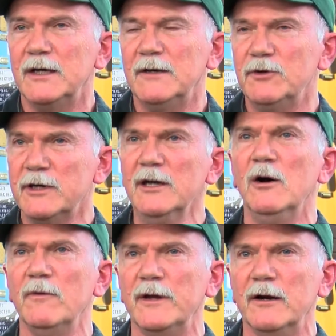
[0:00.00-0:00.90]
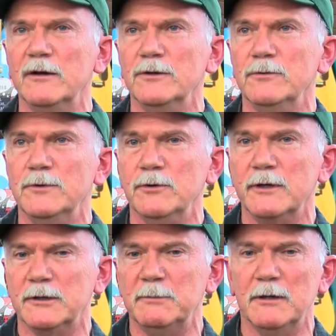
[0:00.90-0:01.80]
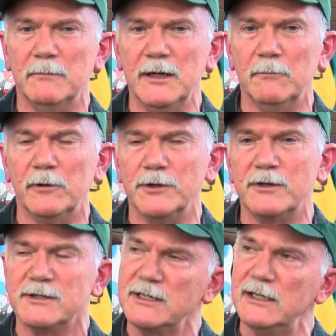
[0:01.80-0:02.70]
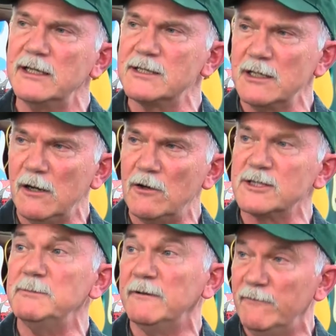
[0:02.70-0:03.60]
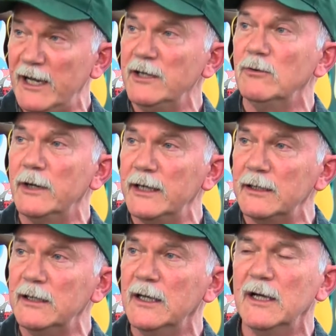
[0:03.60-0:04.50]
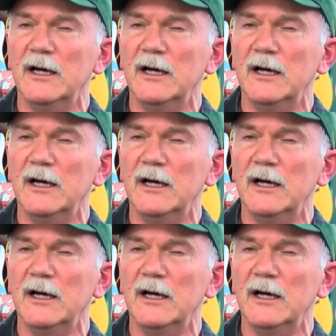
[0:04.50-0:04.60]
if you get on there and you get to be a member, you can send in songs to be evaluated.